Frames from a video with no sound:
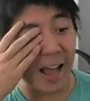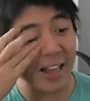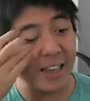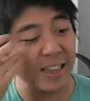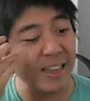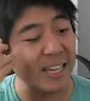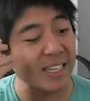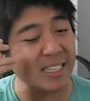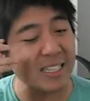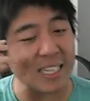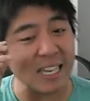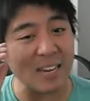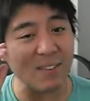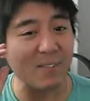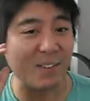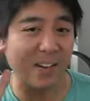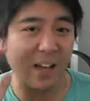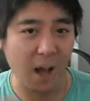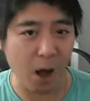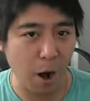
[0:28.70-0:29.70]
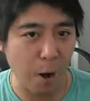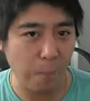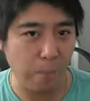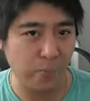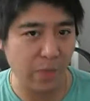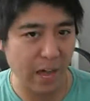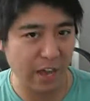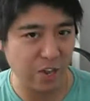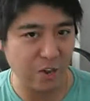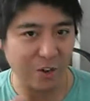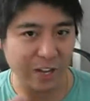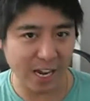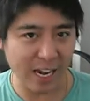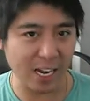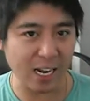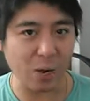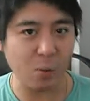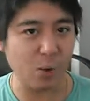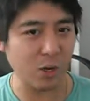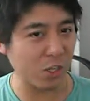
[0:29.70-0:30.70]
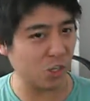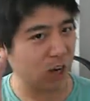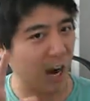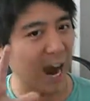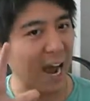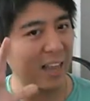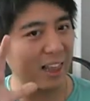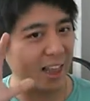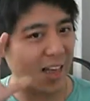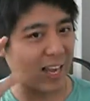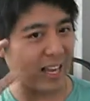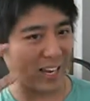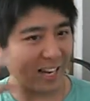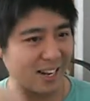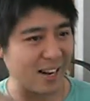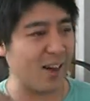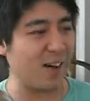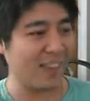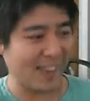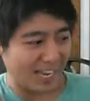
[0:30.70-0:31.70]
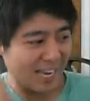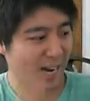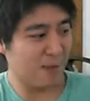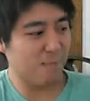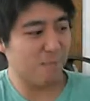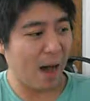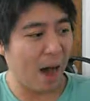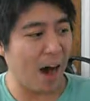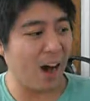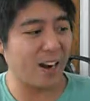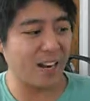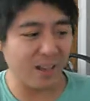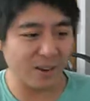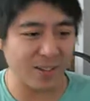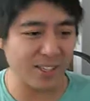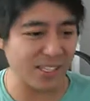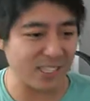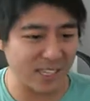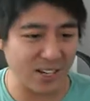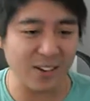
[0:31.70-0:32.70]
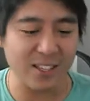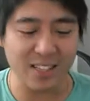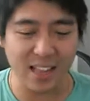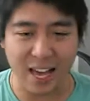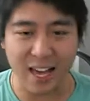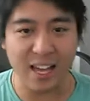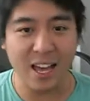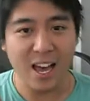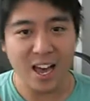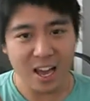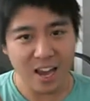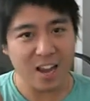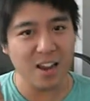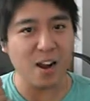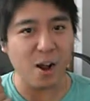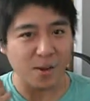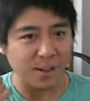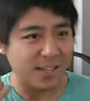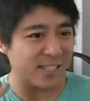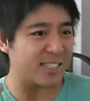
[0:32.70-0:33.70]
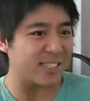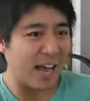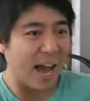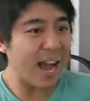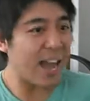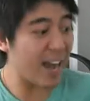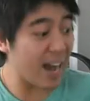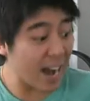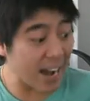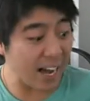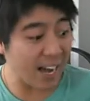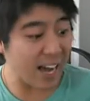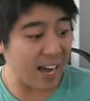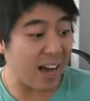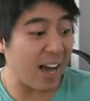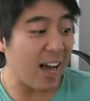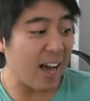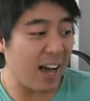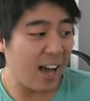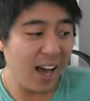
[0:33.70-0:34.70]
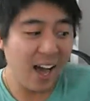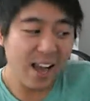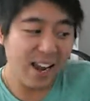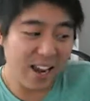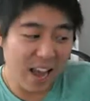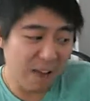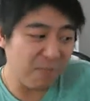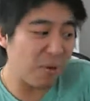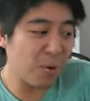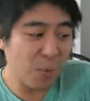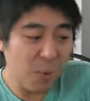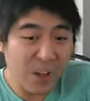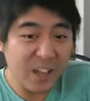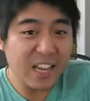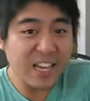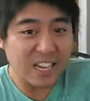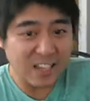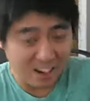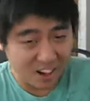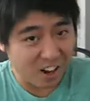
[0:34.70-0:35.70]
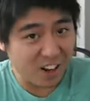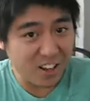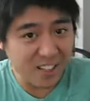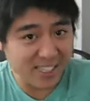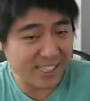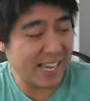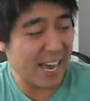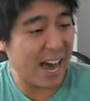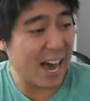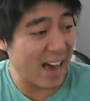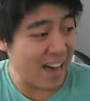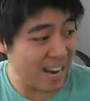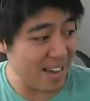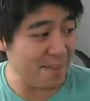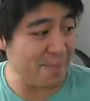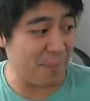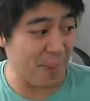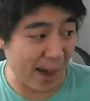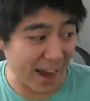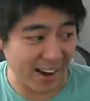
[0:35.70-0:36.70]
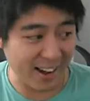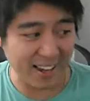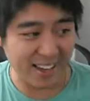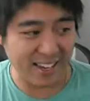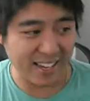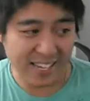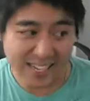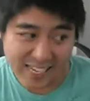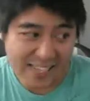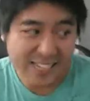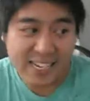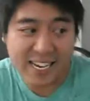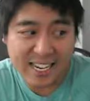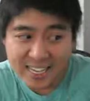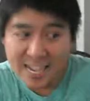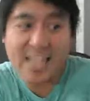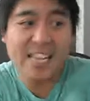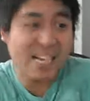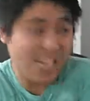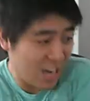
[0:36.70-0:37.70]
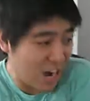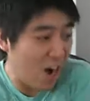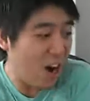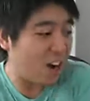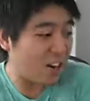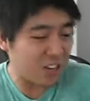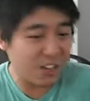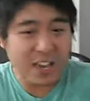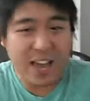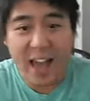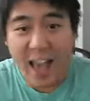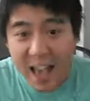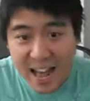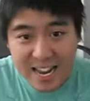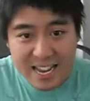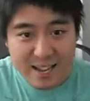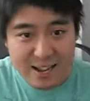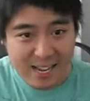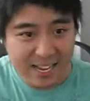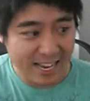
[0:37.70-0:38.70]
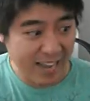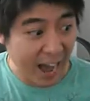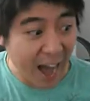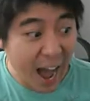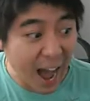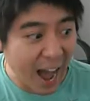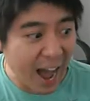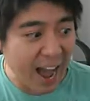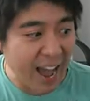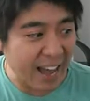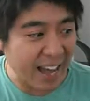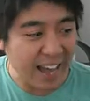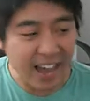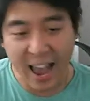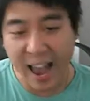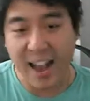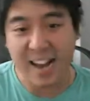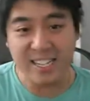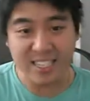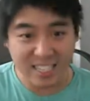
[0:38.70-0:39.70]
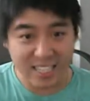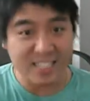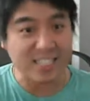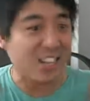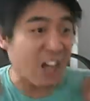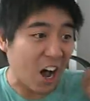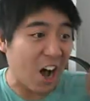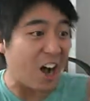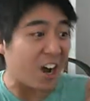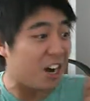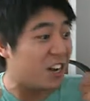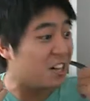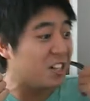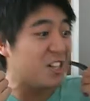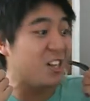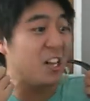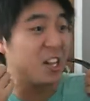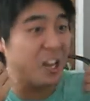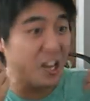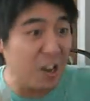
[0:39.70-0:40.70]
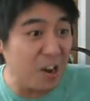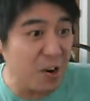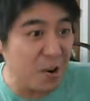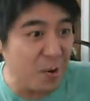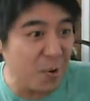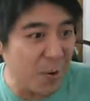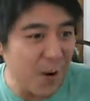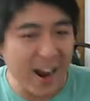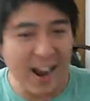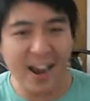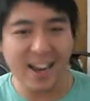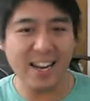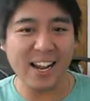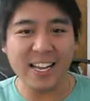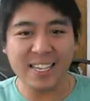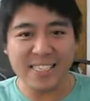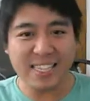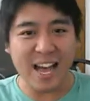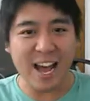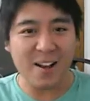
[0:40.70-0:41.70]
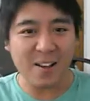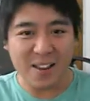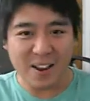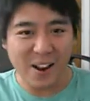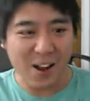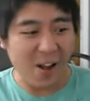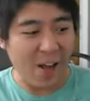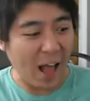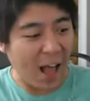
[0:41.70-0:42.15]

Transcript: it doesn't even help that Yukina was trying to lead him on. She was like, Sayaka never really calls anybody. He doesn't talk to any guy, and she's talking to you. Doesn't that